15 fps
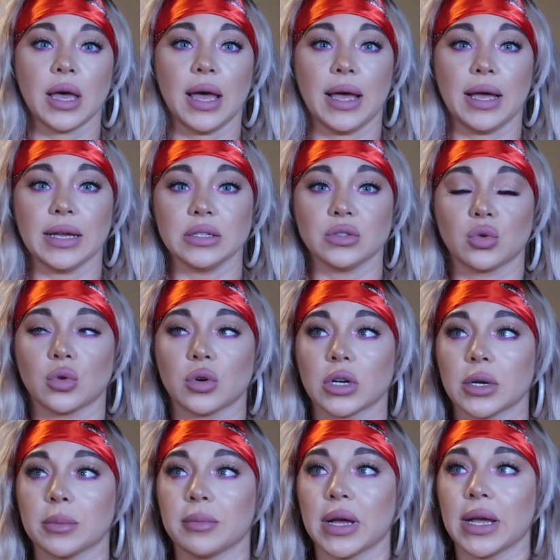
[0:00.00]
I
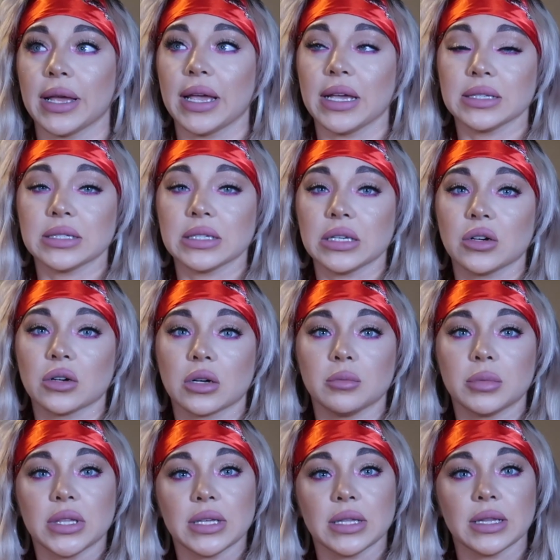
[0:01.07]
tore my ACL
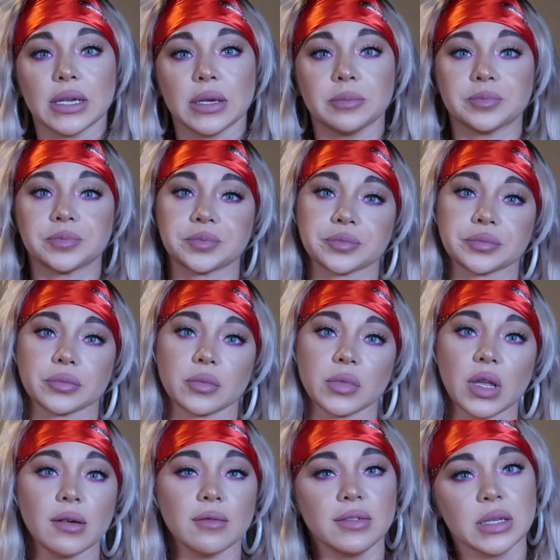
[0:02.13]
completely,
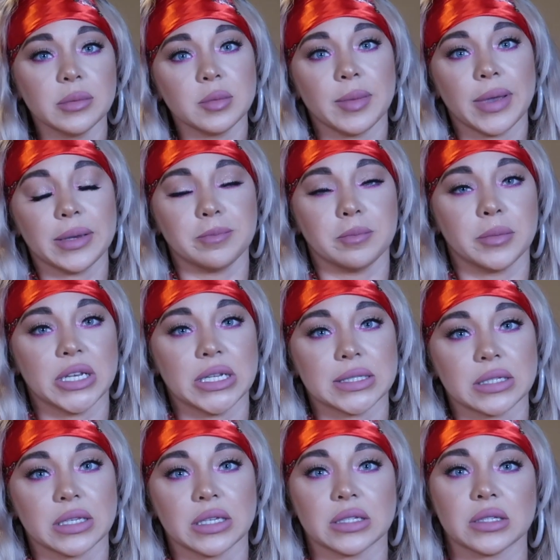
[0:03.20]
flipped my
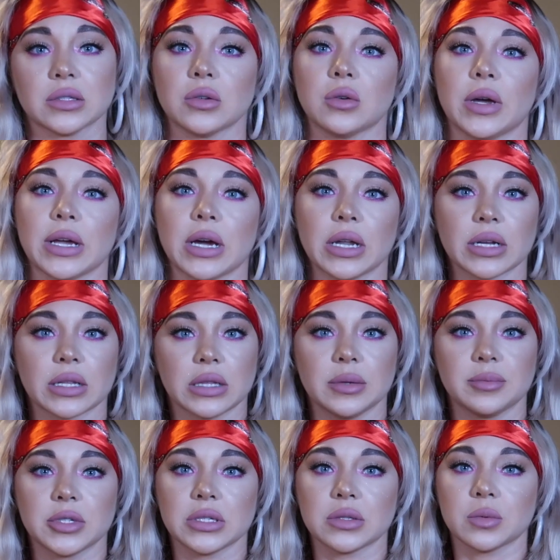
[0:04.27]
meniscus, so I got it
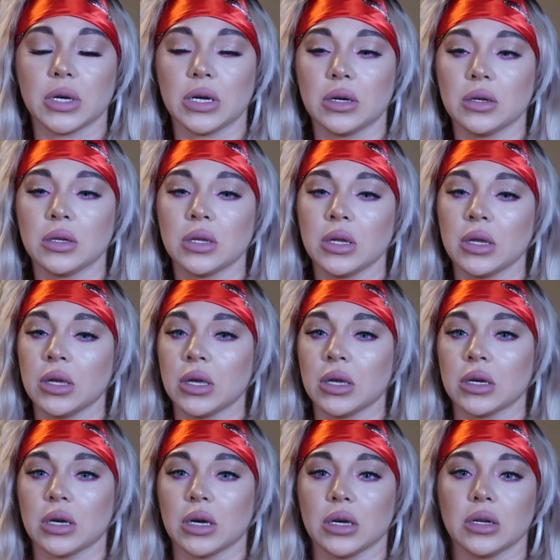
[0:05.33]
clipped as well.
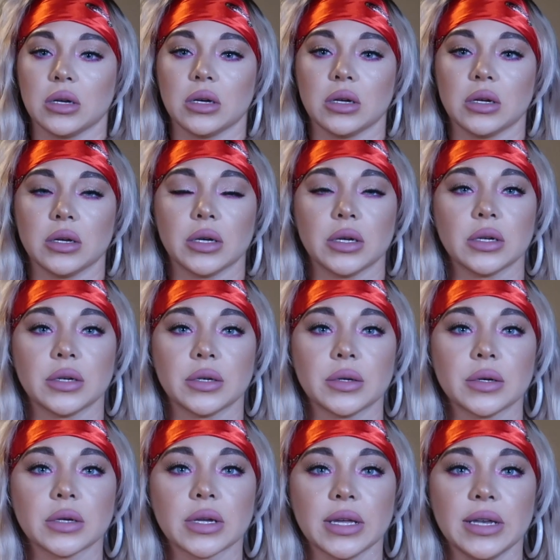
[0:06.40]
Got a
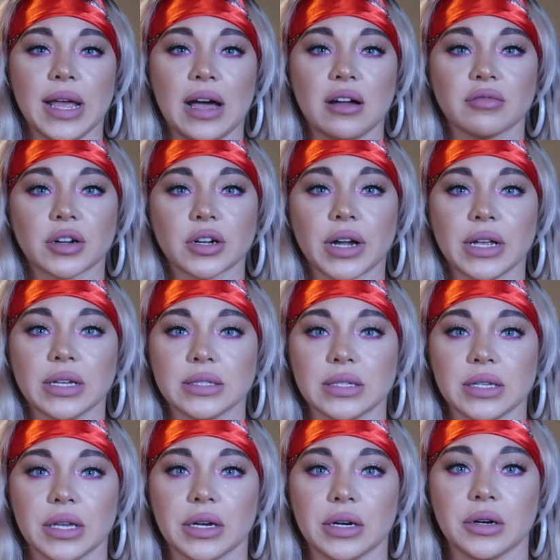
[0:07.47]
cadaver
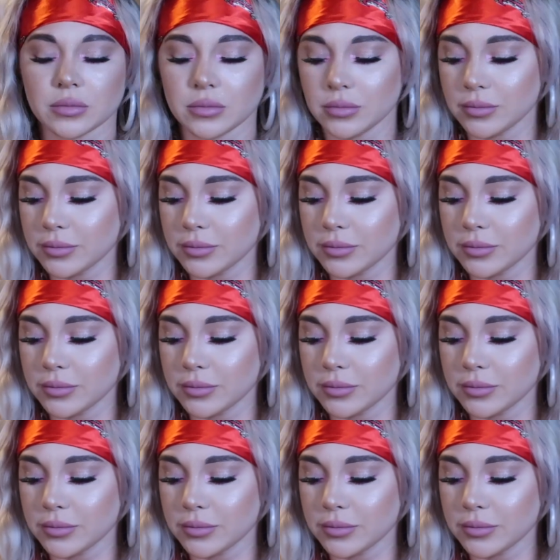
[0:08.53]
ACL.